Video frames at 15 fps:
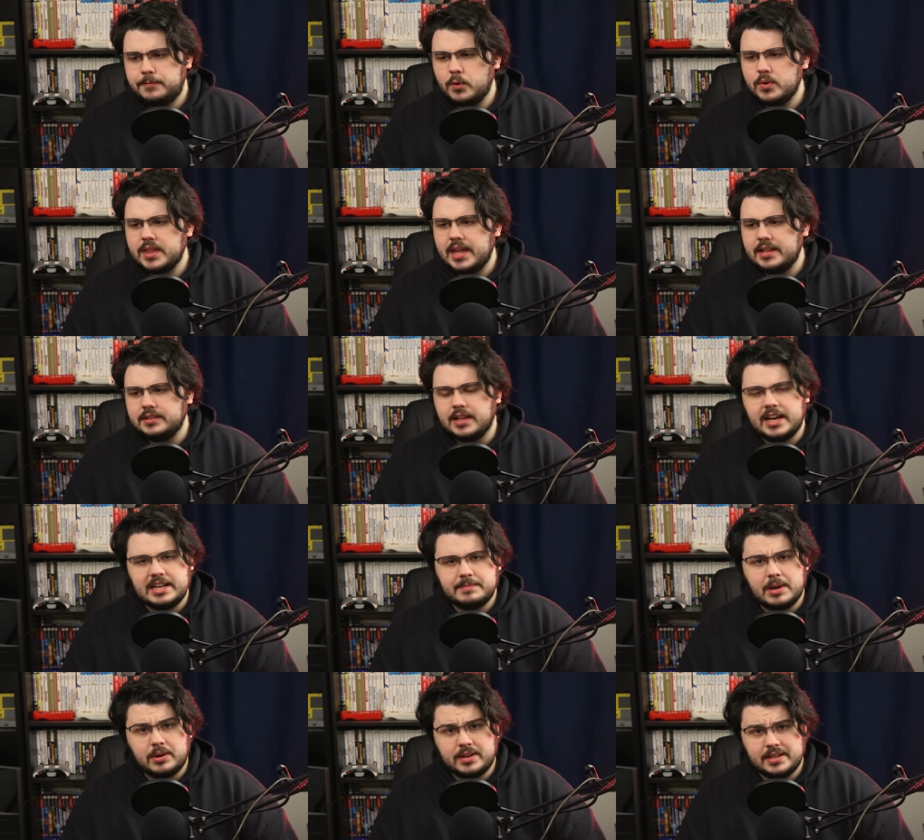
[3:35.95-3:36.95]
for that line
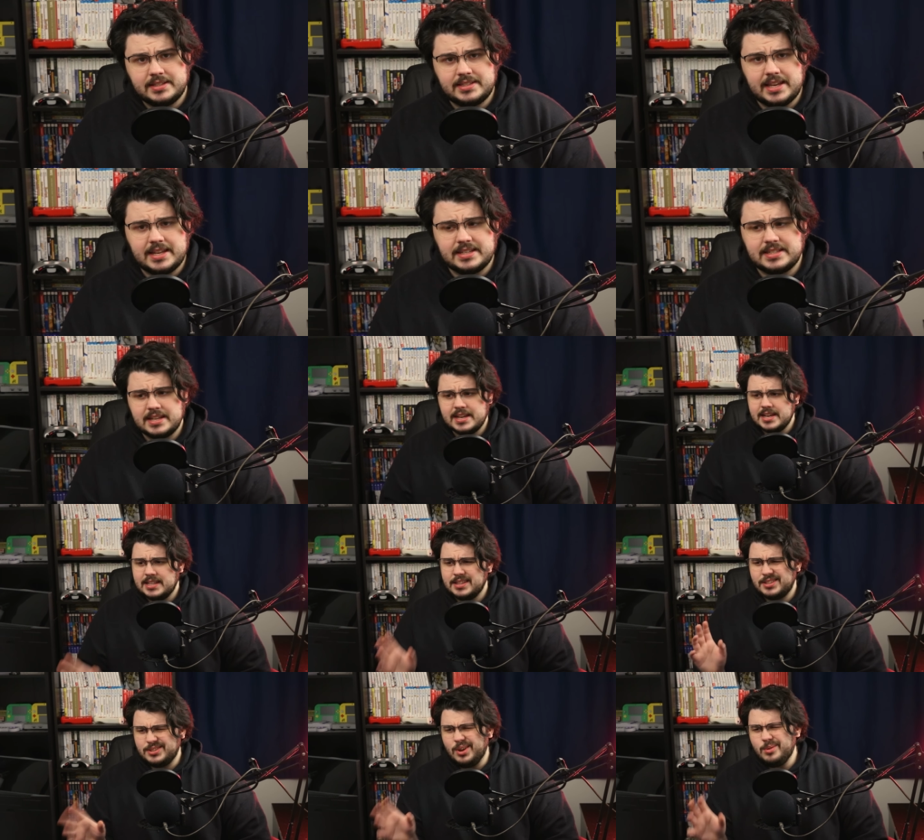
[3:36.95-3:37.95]
about consent,
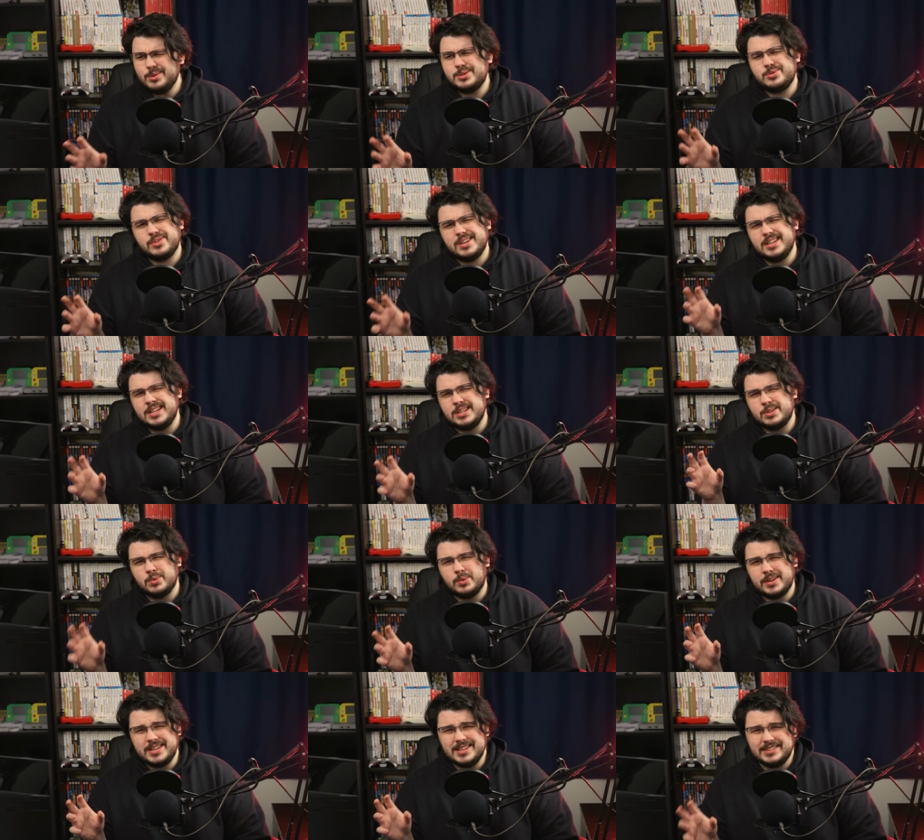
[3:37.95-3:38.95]
the song was written in
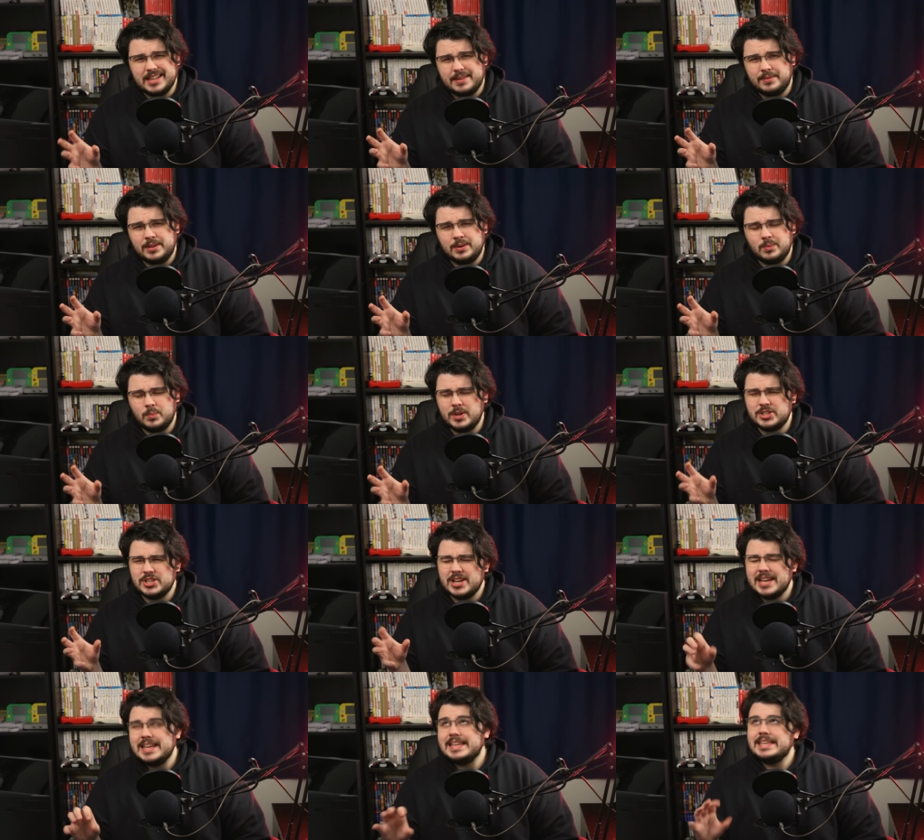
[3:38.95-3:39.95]
2011, which,
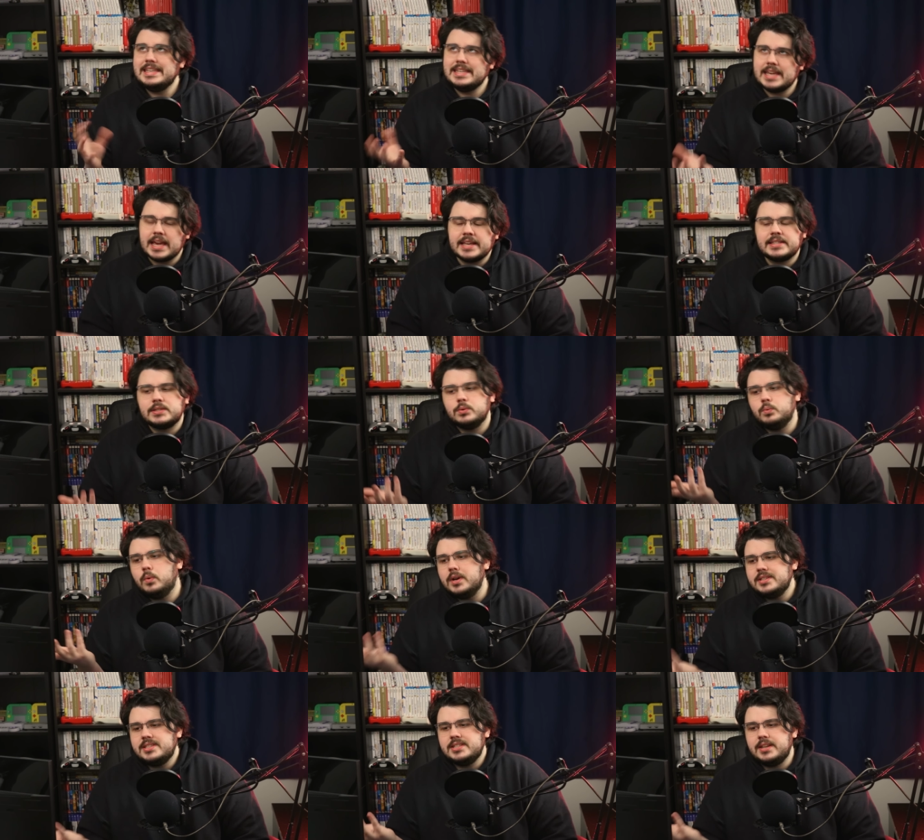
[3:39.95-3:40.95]
yes,
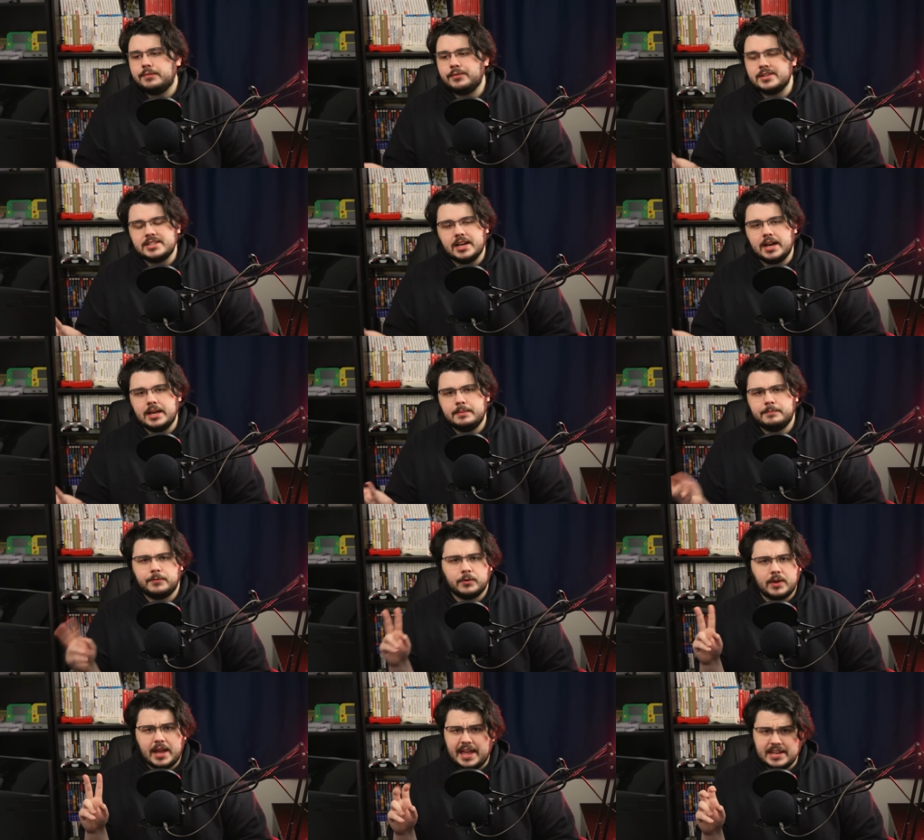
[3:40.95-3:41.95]
was a different time
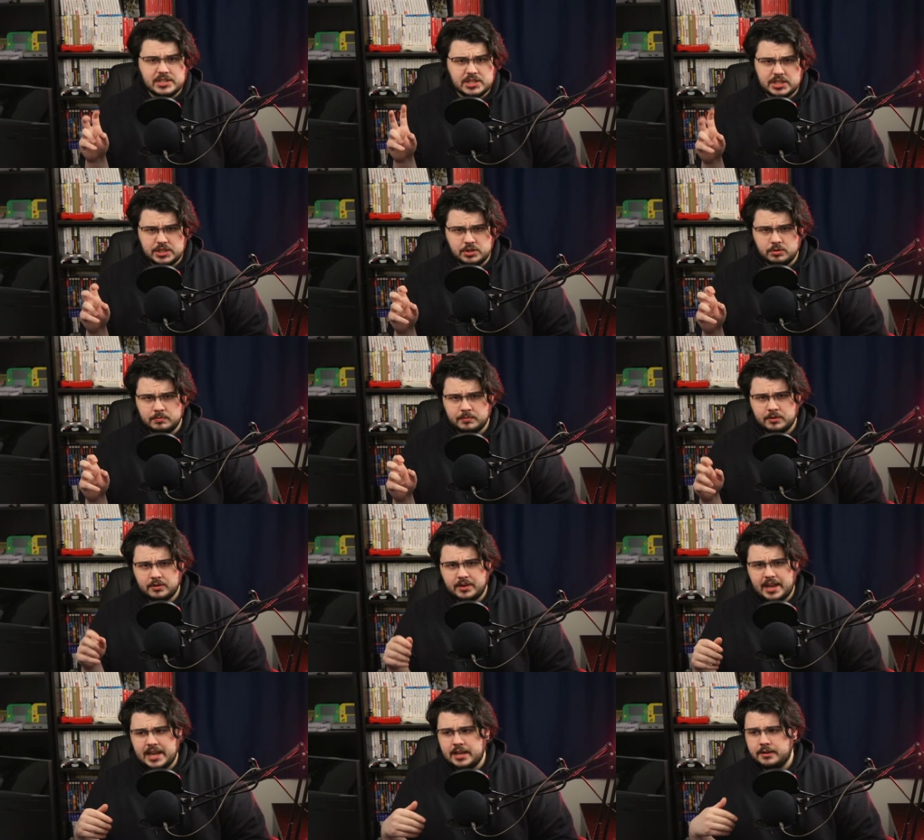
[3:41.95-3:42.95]
for edgy
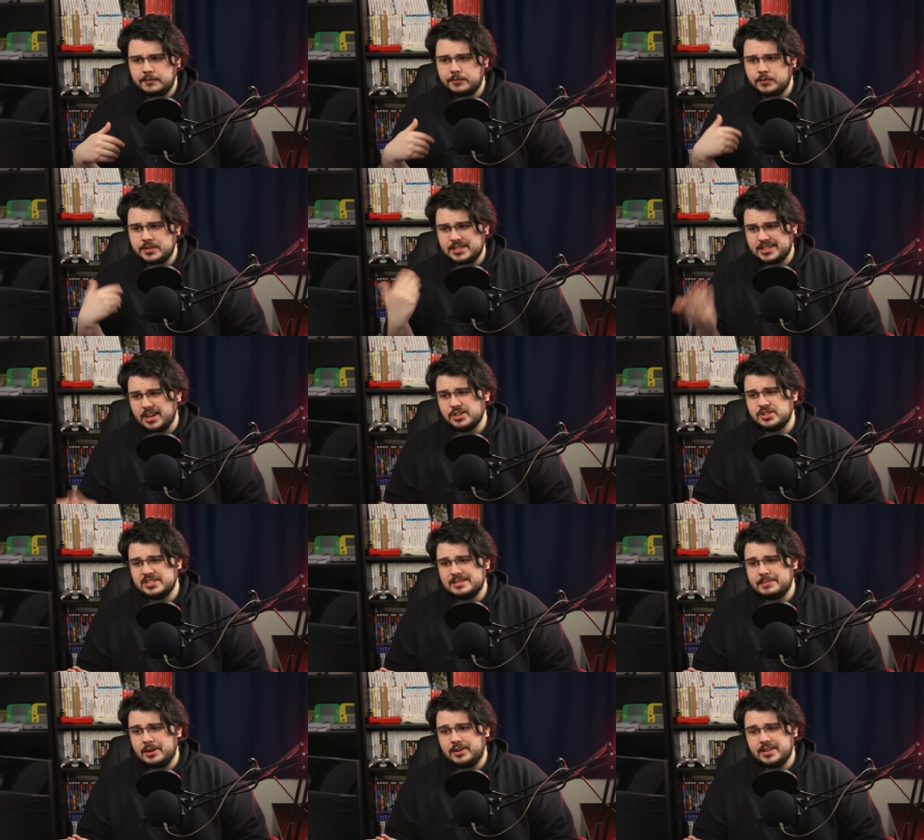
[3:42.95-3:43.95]
humor and for
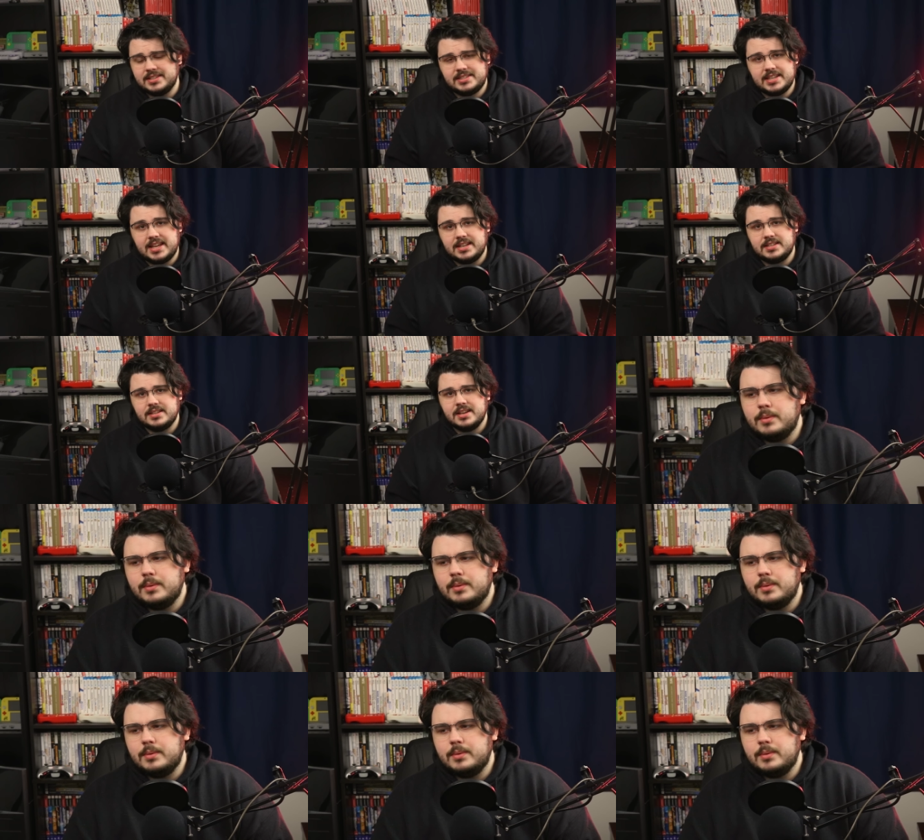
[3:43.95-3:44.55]
discussions about consent.